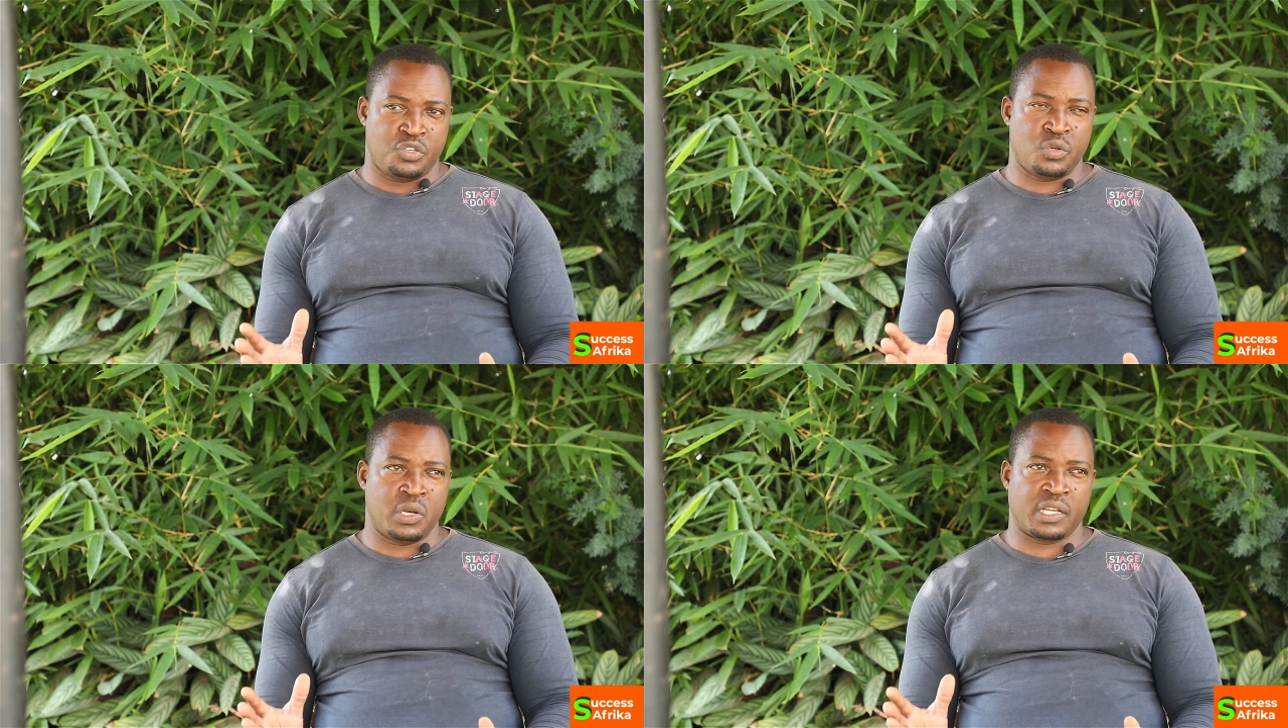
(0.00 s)

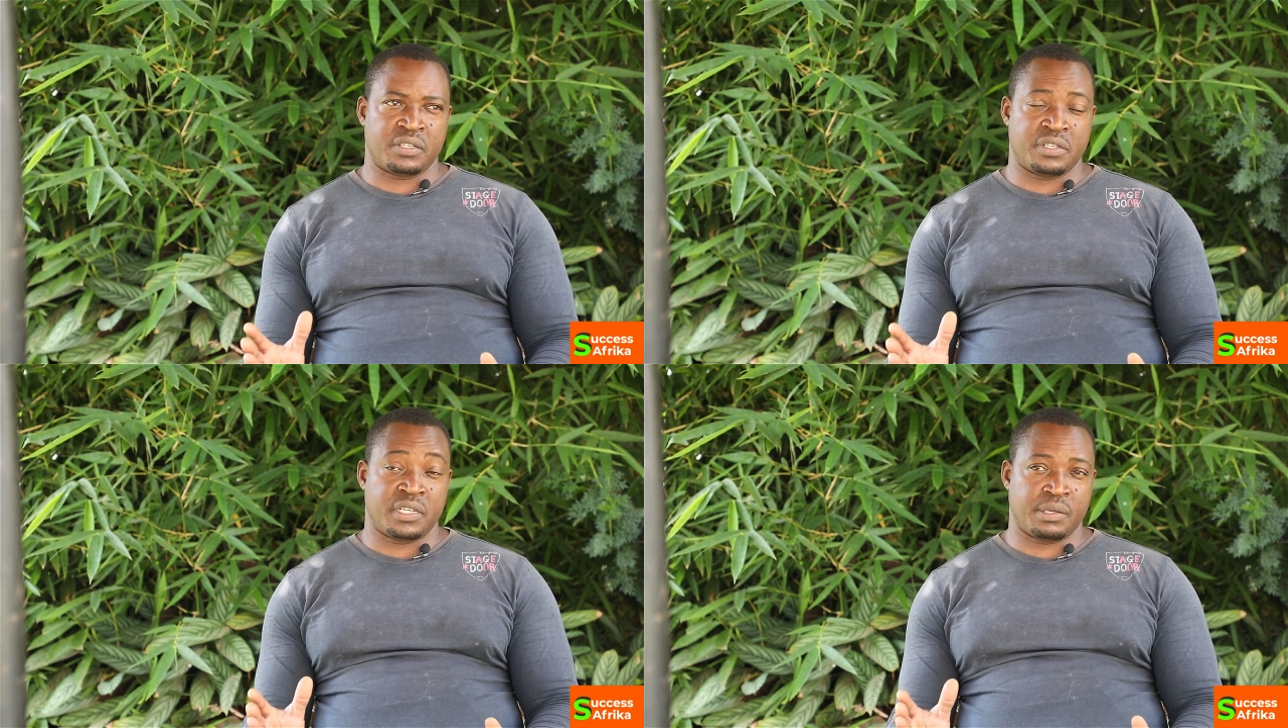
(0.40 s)
to
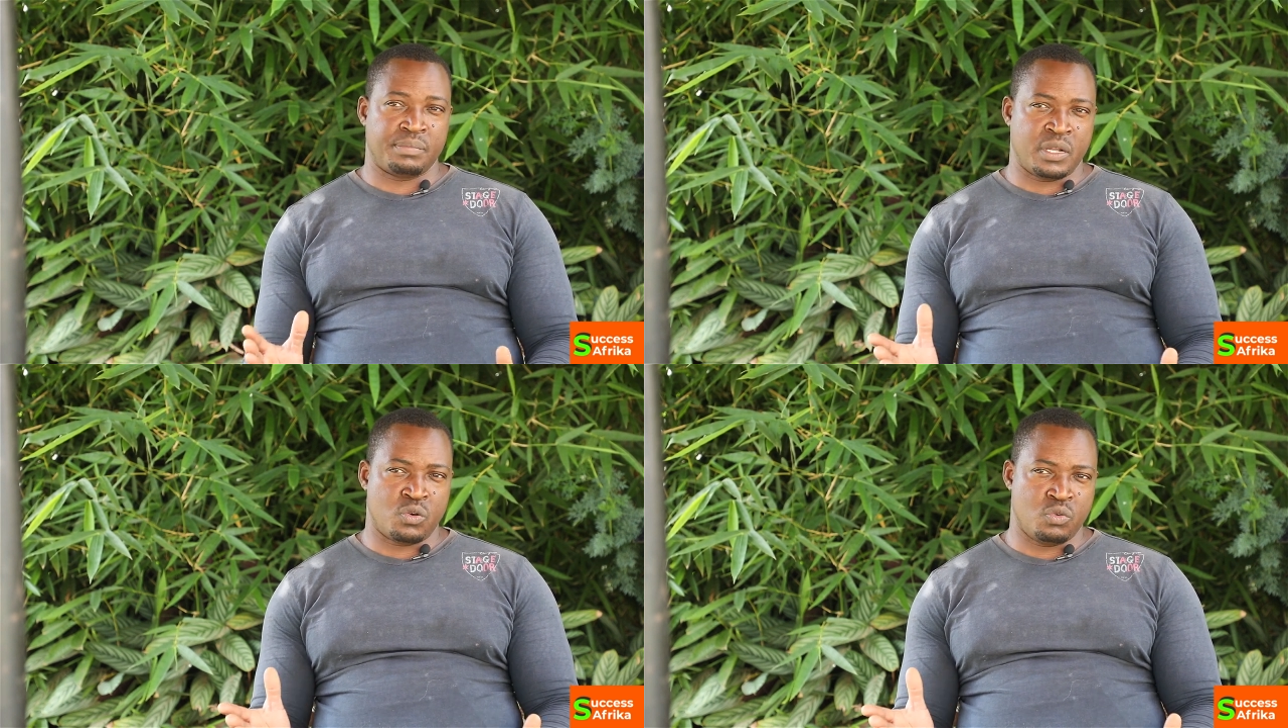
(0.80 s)
like set up
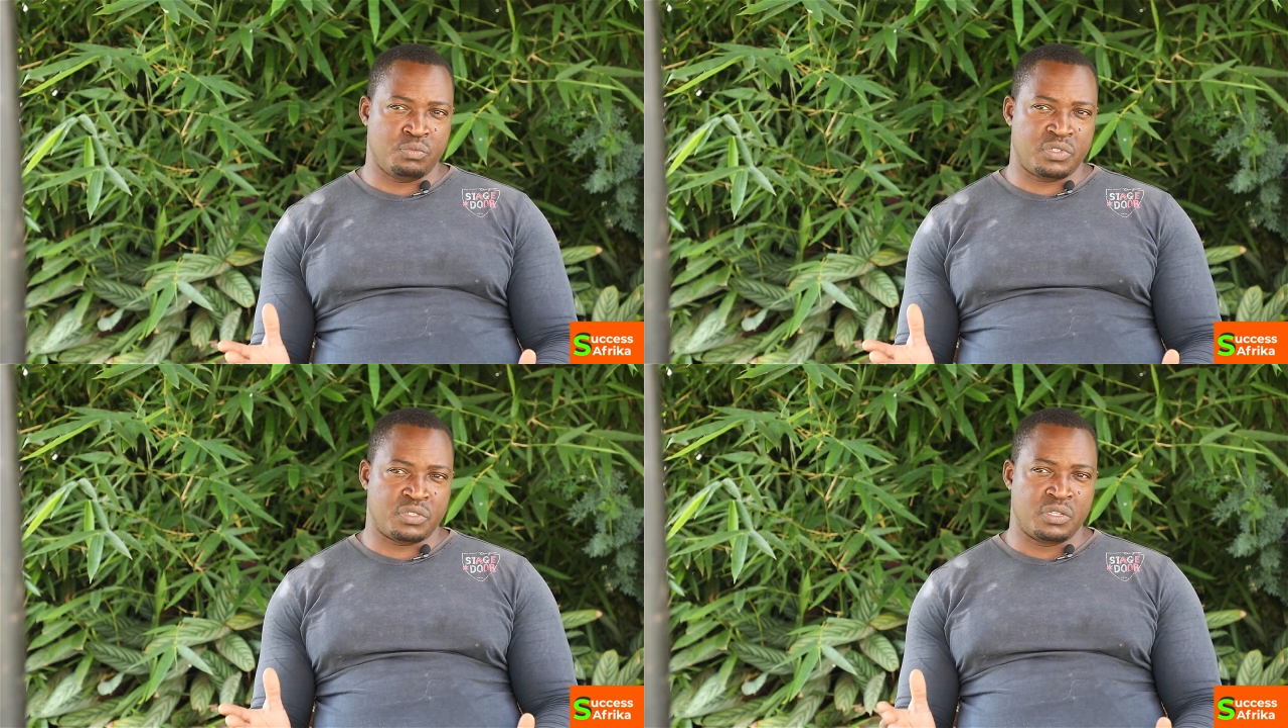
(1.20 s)
the
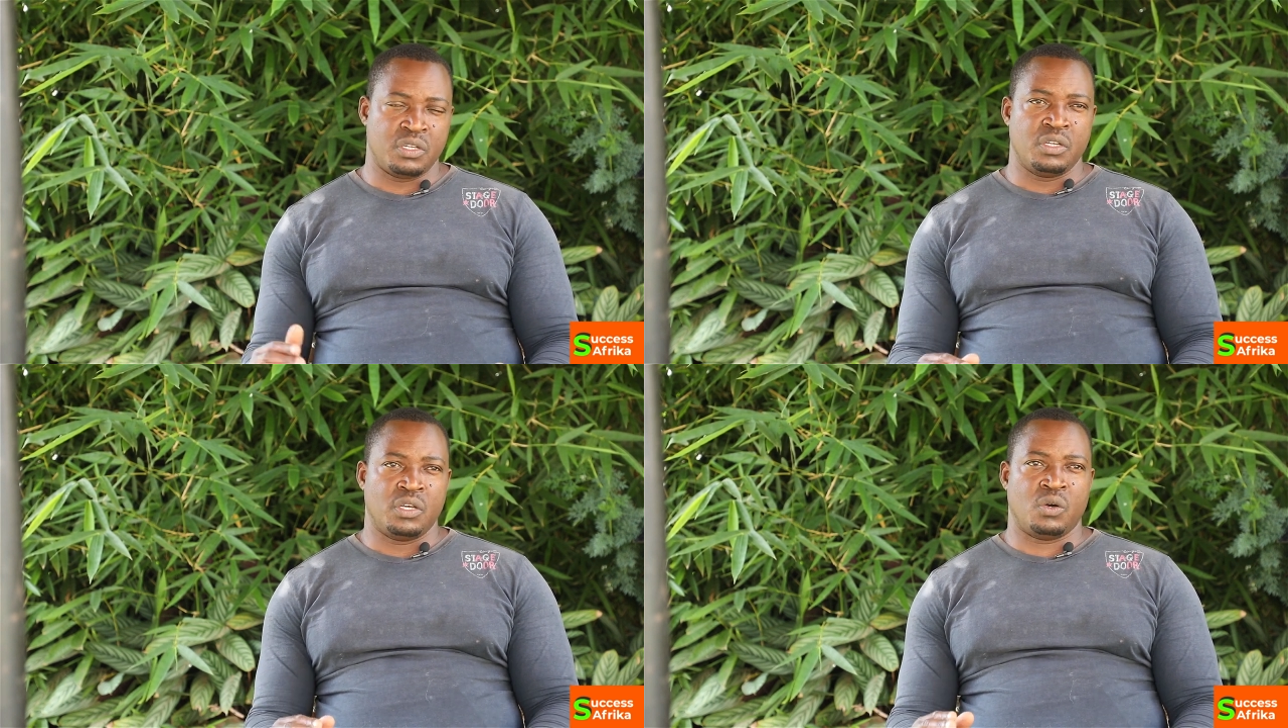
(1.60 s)
rooms
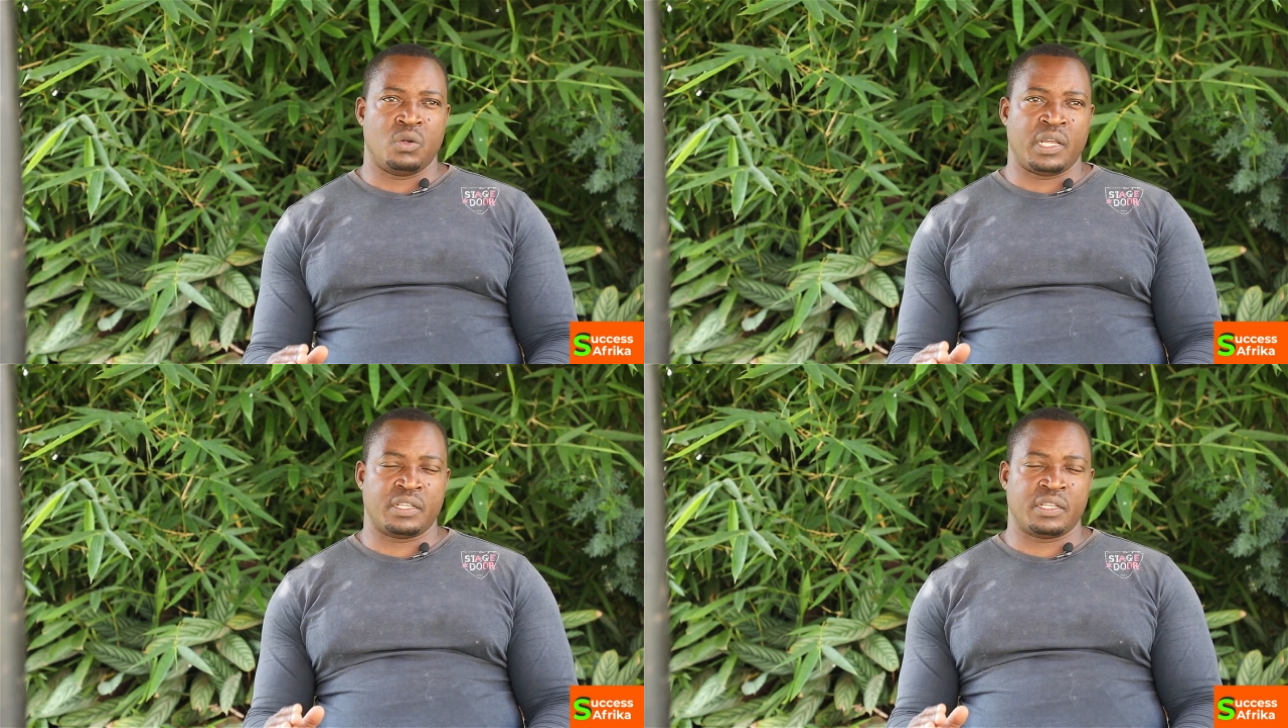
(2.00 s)
or